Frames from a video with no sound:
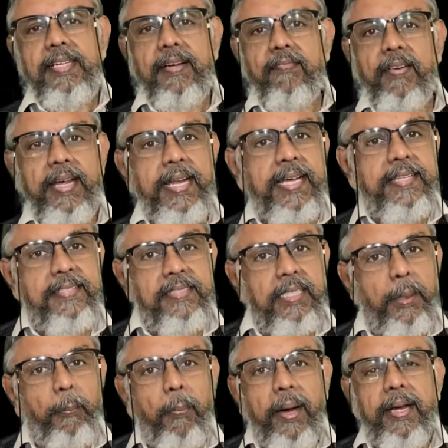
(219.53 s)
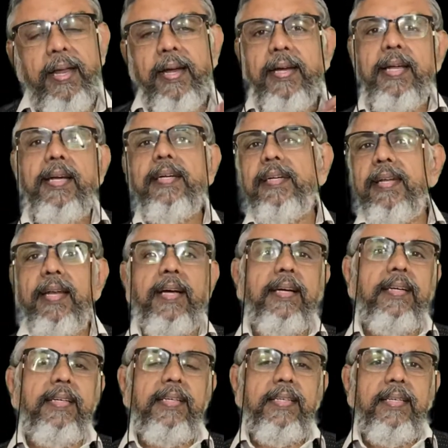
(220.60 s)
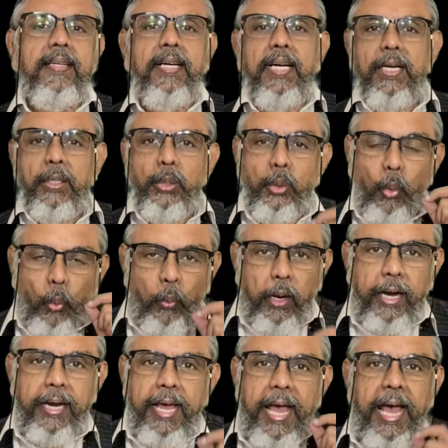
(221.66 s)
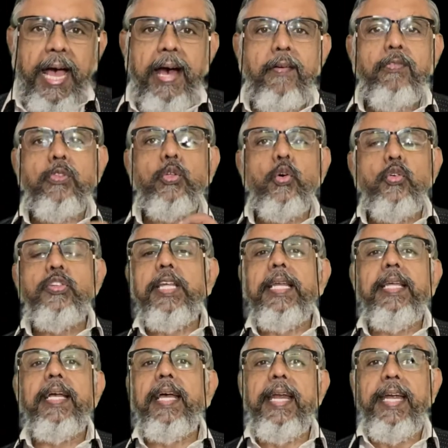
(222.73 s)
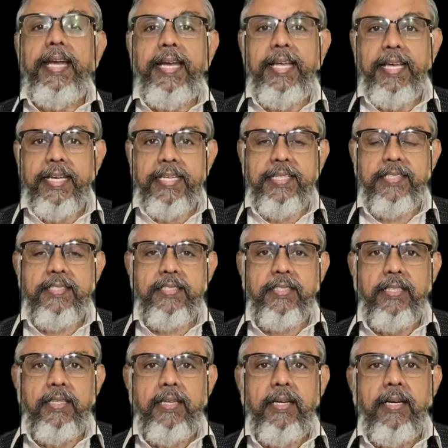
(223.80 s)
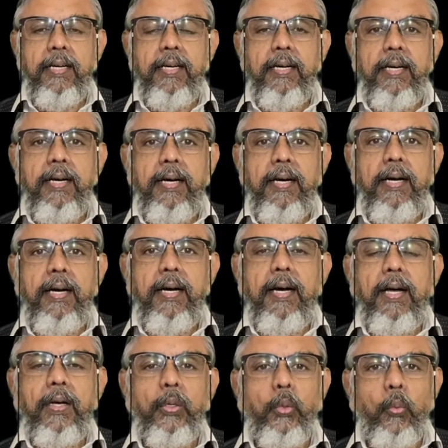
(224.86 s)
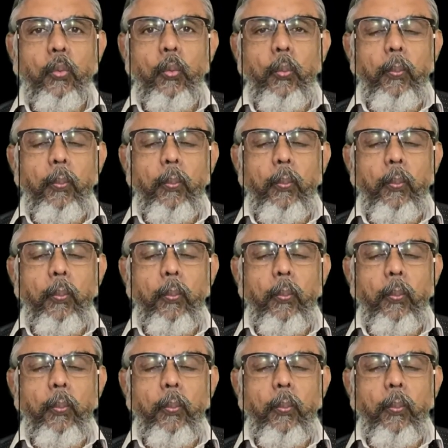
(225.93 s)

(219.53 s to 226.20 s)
Whereas the banana trunk do not have those ingredients to,